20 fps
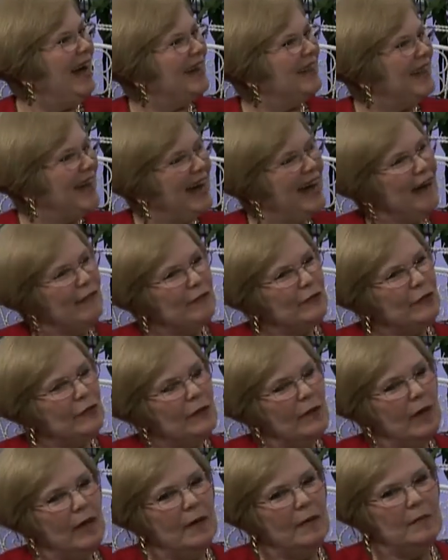They have
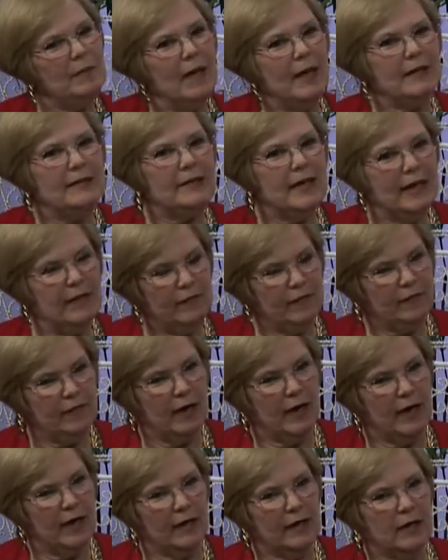to
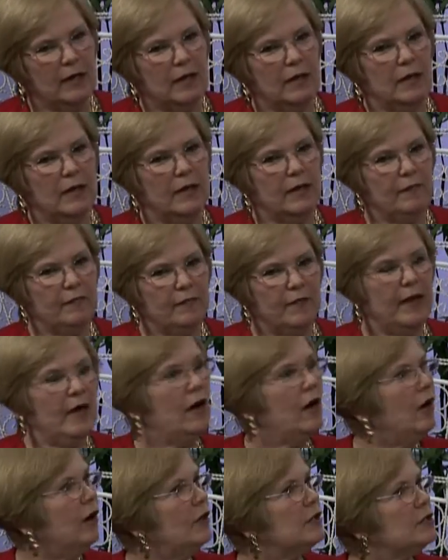identify if they are a